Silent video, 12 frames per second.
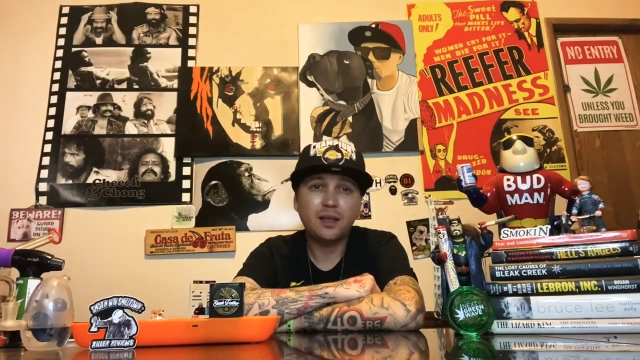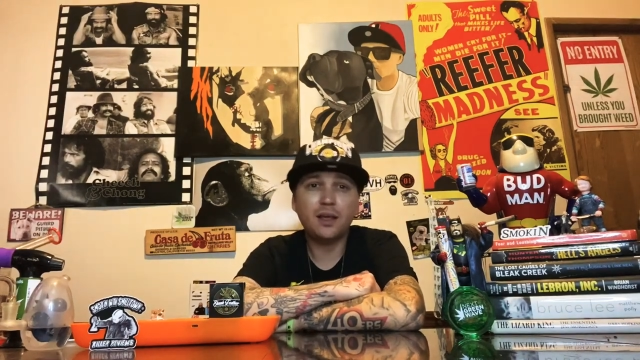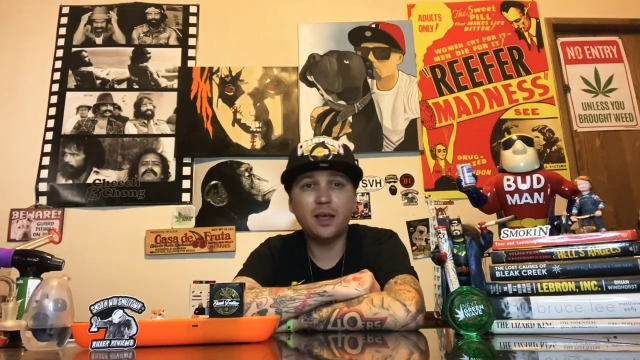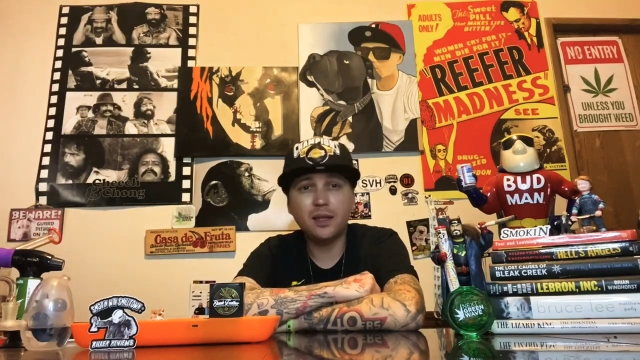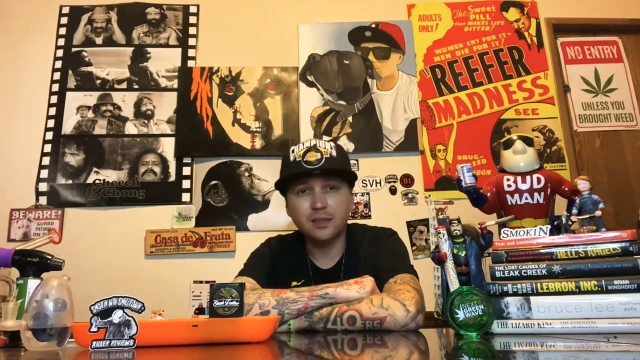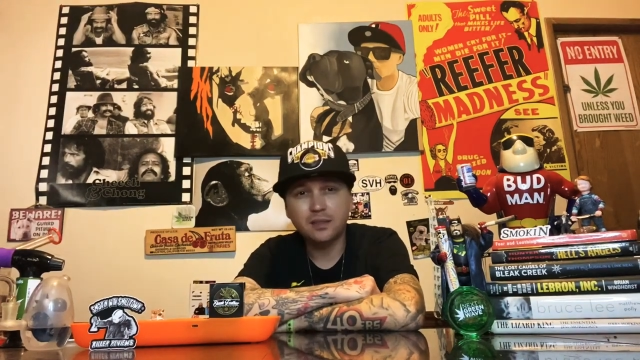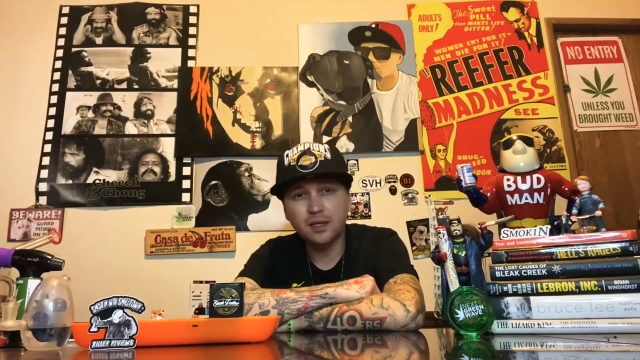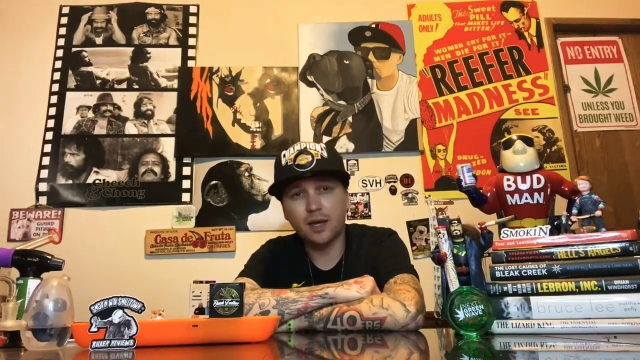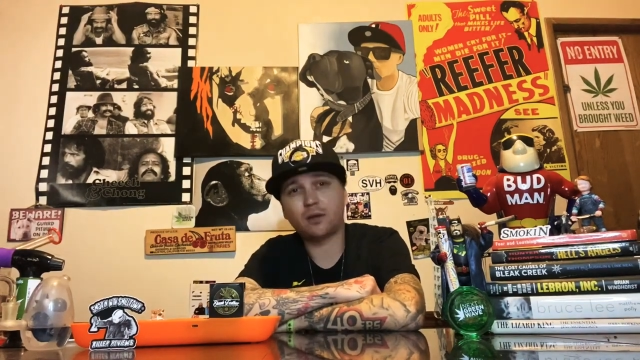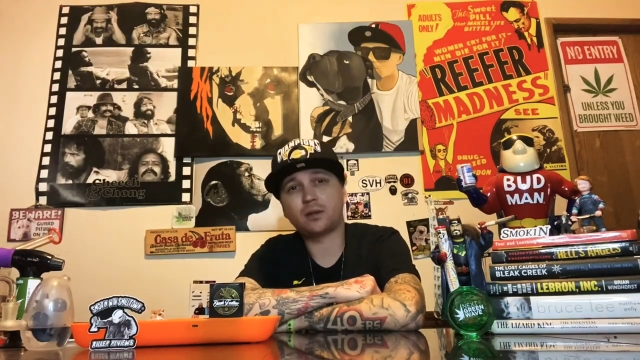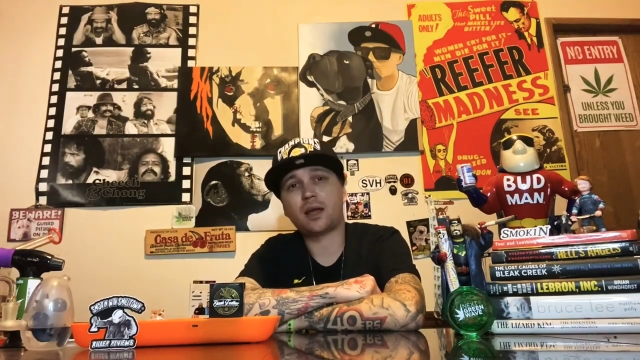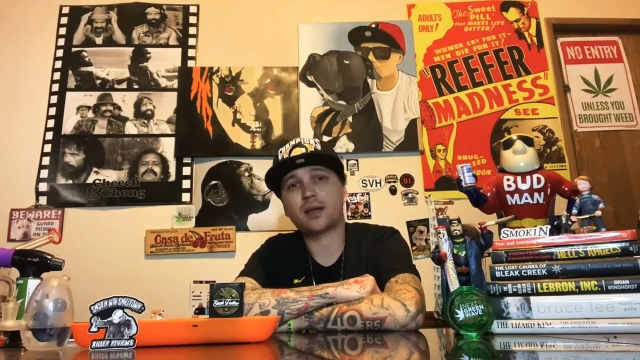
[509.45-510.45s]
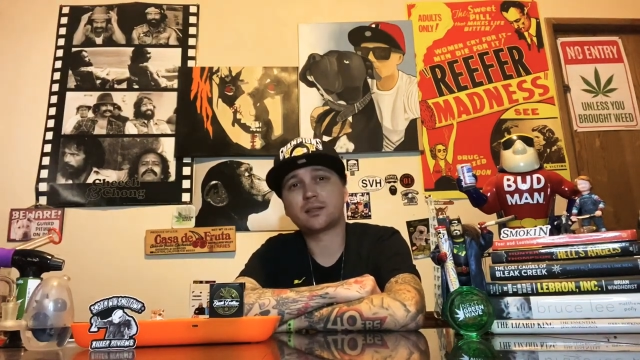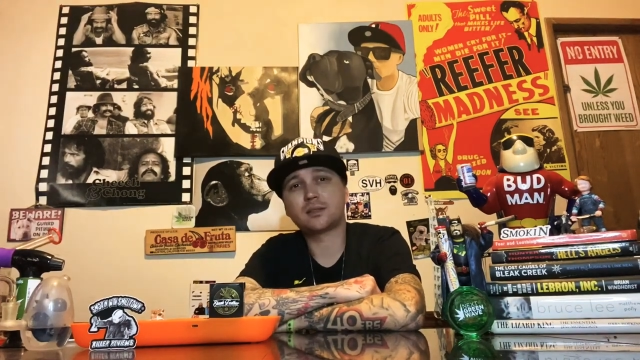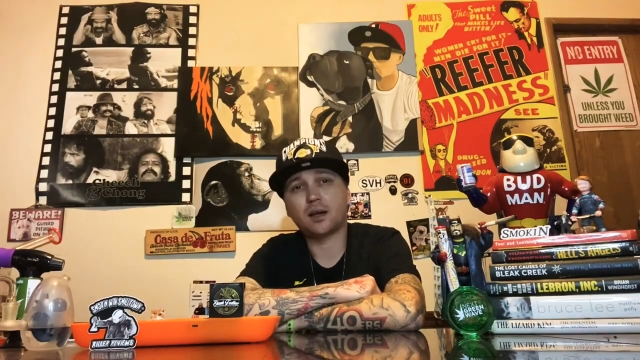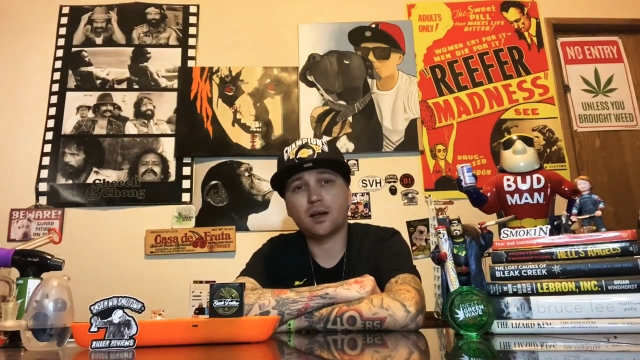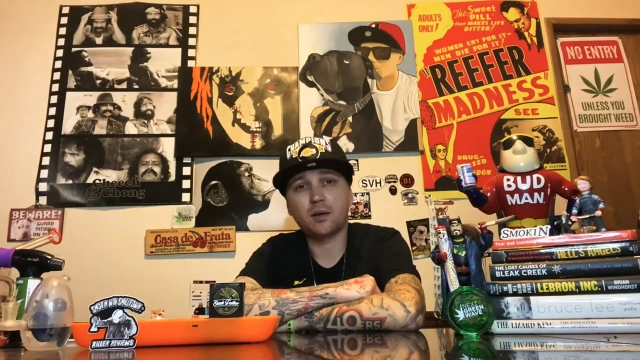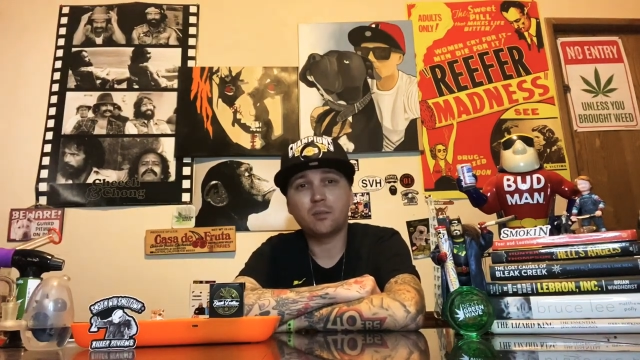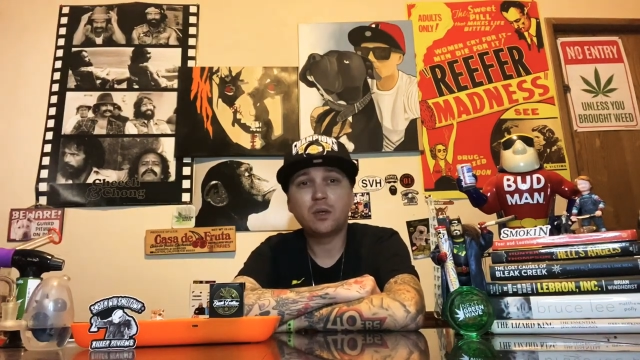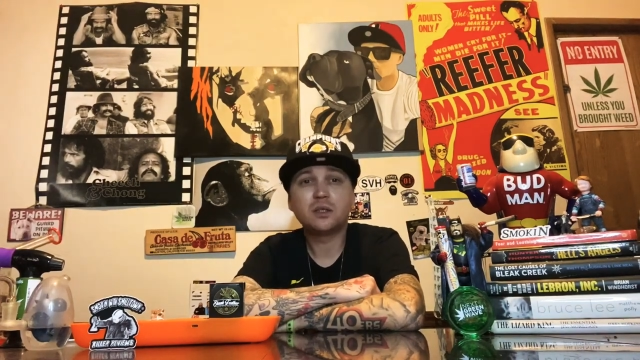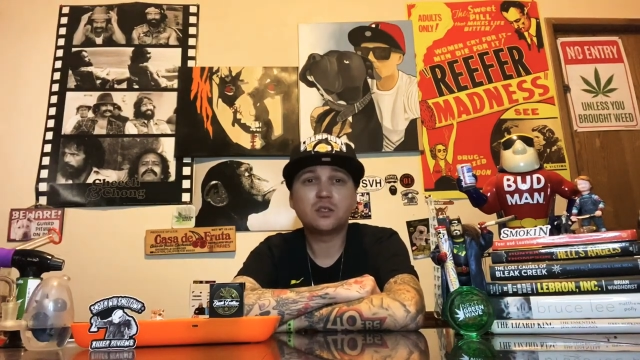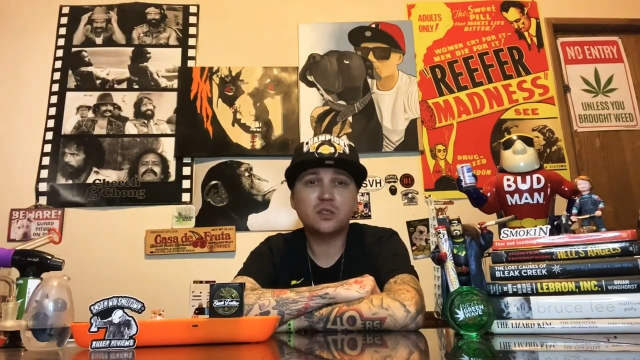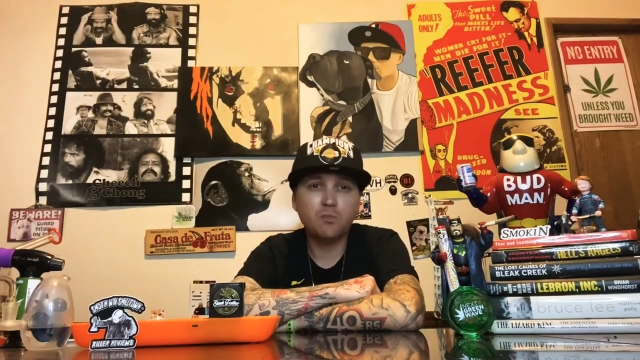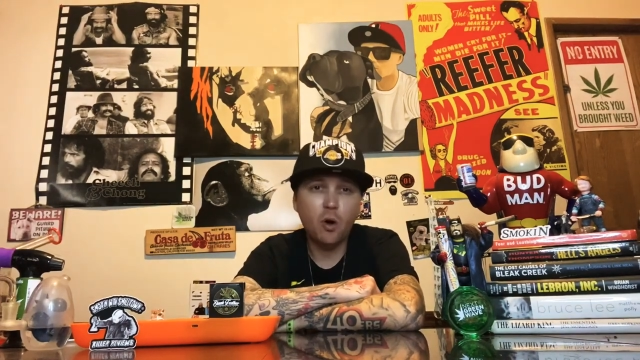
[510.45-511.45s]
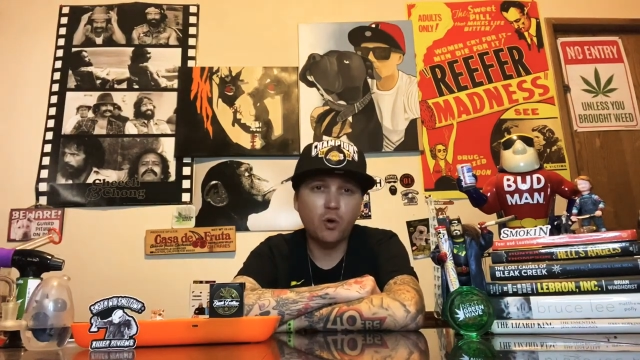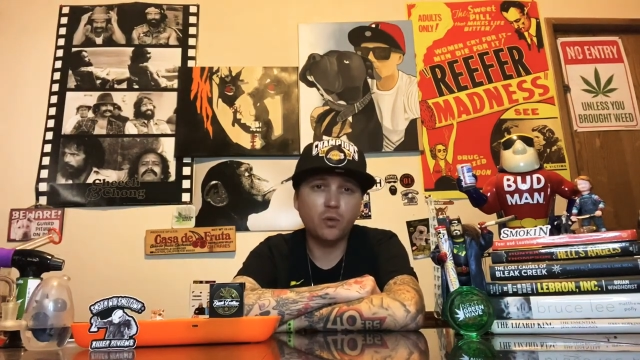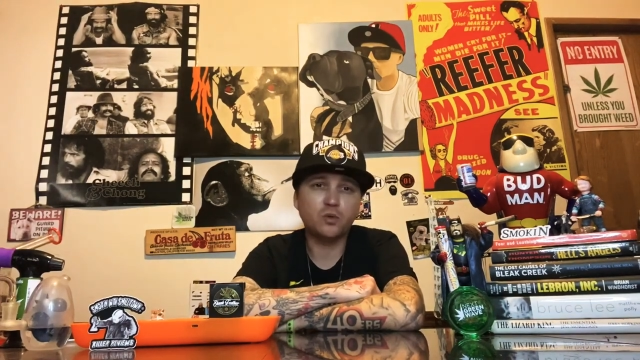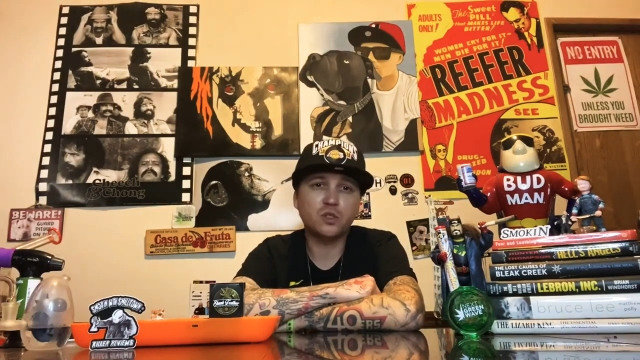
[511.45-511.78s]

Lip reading: Until next time, smoking